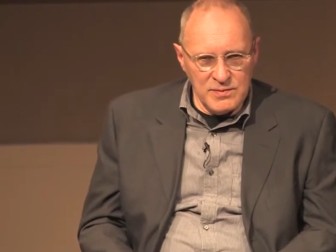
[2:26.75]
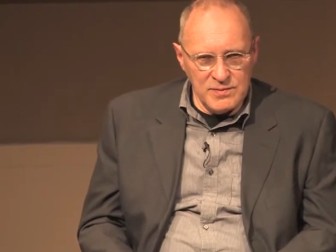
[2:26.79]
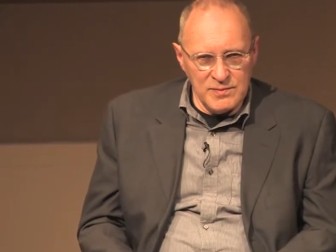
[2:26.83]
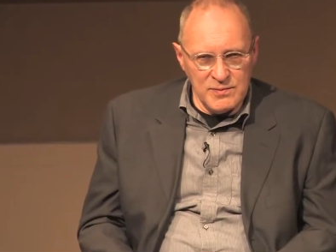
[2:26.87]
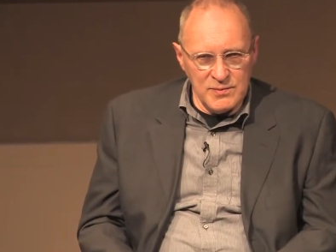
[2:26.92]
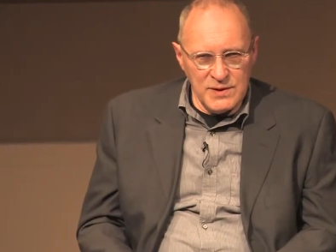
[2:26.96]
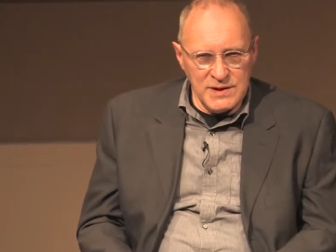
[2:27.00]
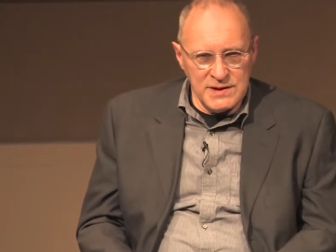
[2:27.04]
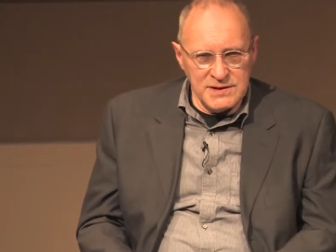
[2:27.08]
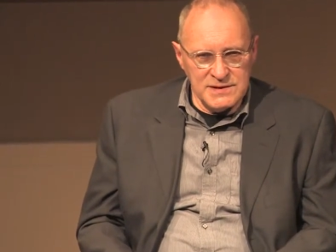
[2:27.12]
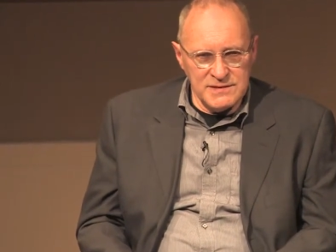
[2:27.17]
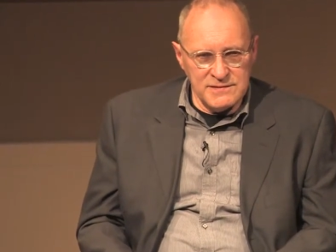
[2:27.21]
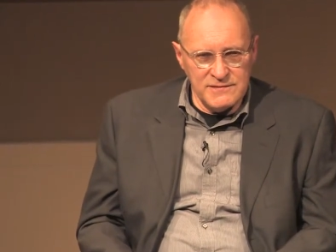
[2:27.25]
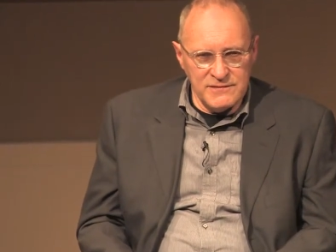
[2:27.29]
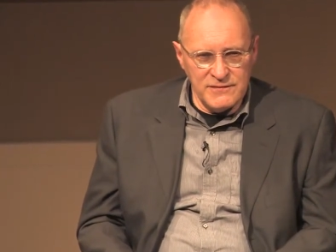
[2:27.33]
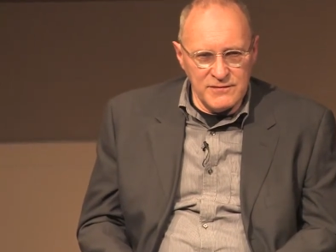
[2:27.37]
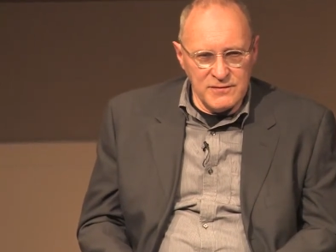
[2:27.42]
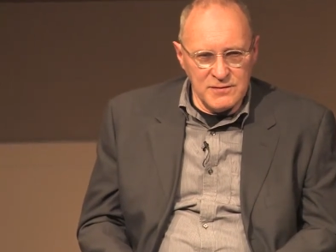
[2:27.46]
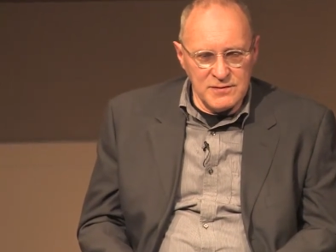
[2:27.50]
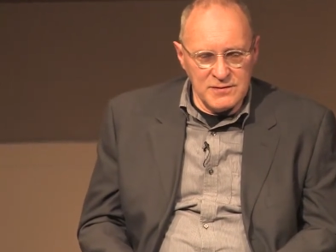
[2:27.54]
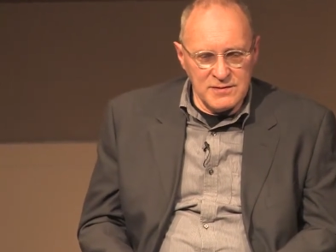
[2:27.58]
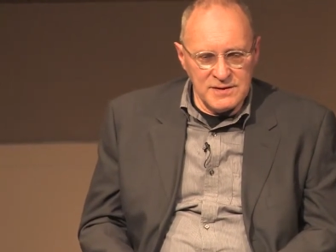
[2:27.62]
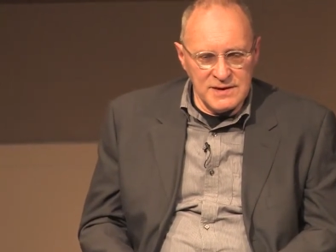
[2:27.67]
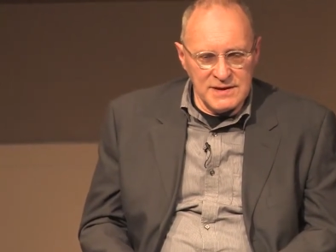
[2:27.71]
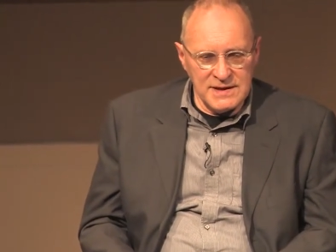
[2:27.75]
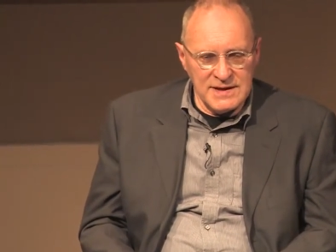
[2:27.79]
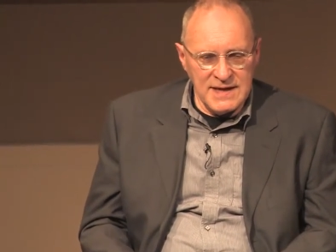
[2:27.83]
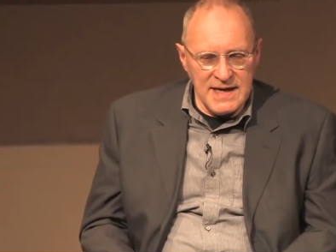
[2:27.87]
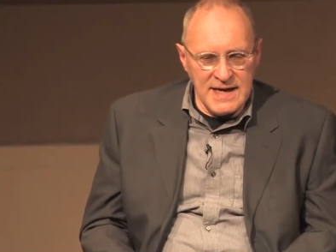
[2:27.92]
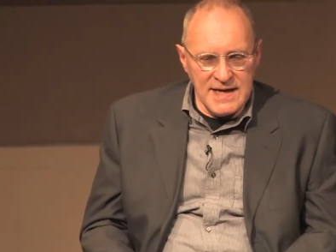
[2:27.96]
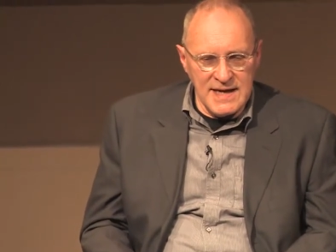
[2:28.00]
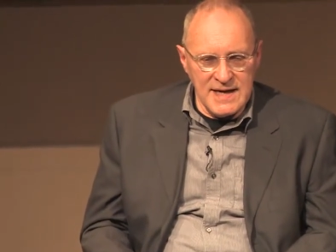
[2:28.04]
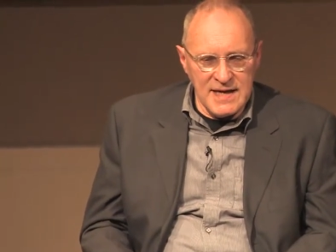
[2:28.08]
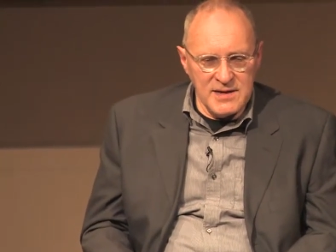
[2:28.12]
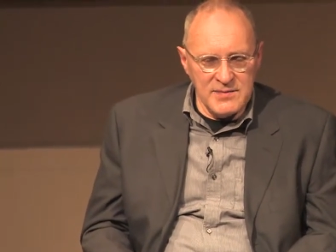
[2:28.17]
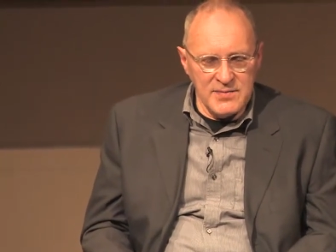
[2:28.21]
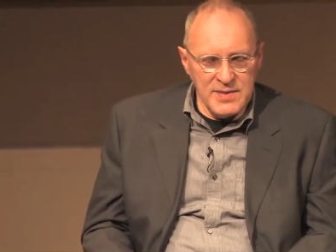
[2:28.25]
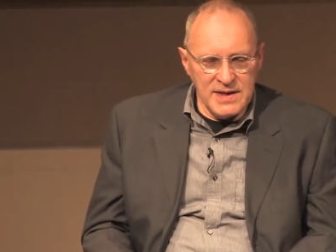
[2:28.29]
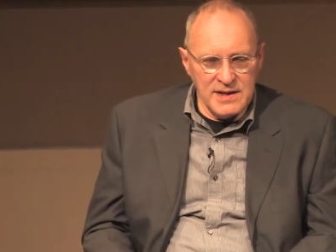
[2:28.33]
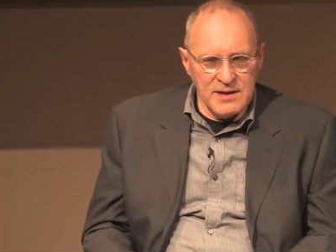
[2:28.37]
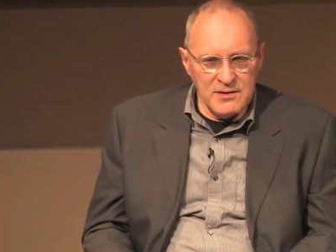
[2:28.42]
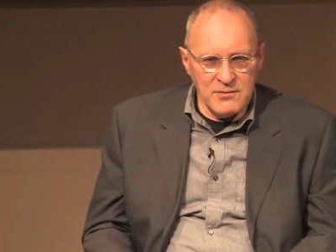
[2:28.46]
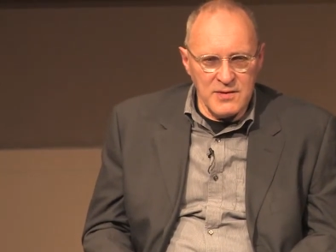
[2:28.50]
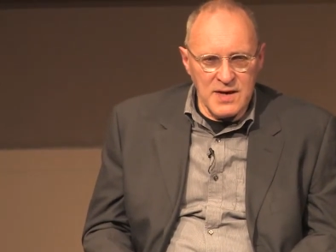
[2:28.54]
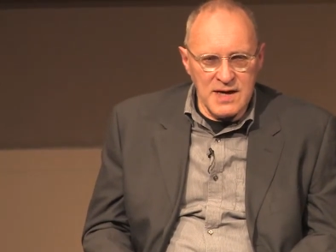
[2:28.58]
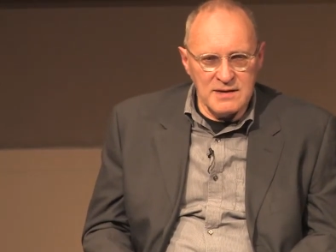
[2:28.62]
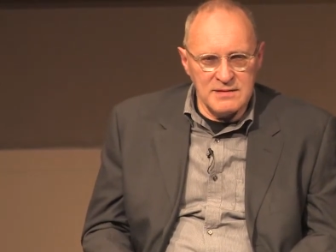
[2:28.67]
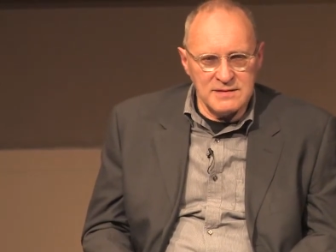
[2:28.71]
reason for the AA being
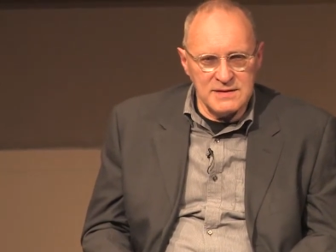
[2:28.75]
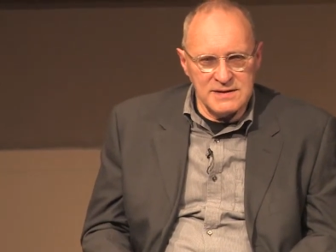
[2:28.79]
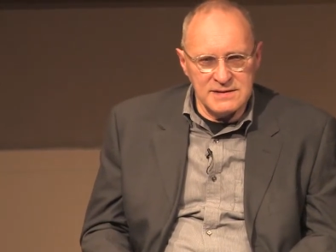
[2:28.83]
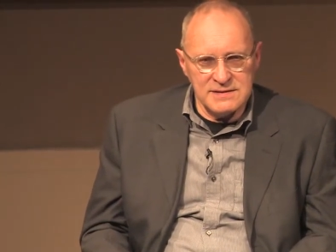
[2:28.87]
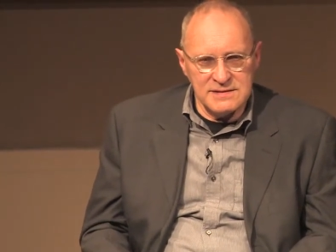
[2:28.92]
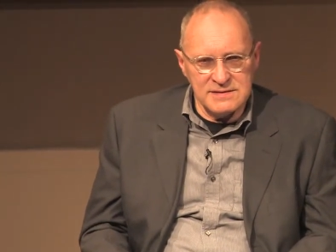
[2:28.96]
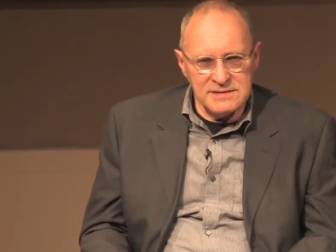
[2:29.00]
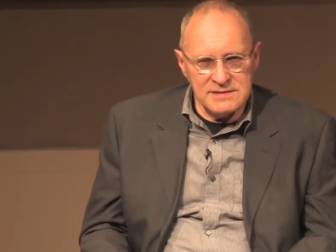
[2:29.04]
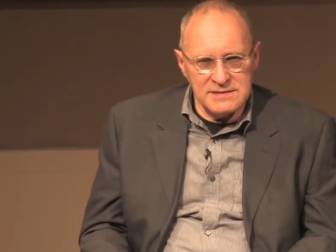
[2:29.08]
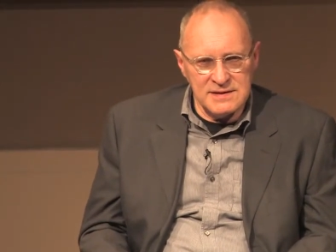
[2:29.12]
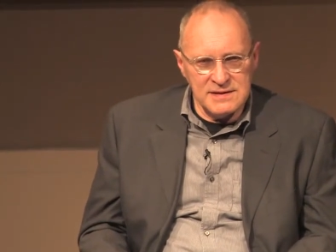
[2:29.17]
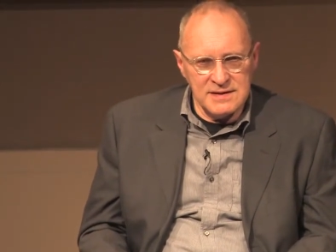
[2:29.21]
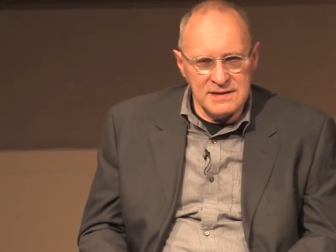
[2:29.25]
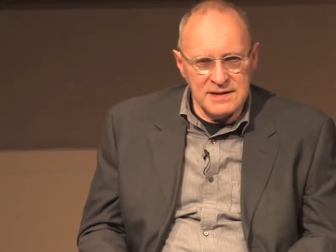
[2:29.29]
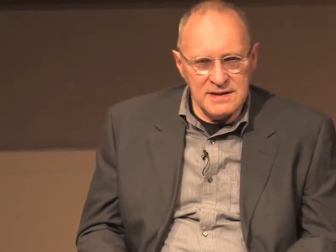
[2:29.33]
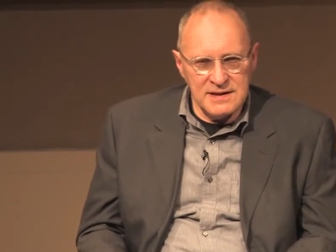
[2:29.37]
around is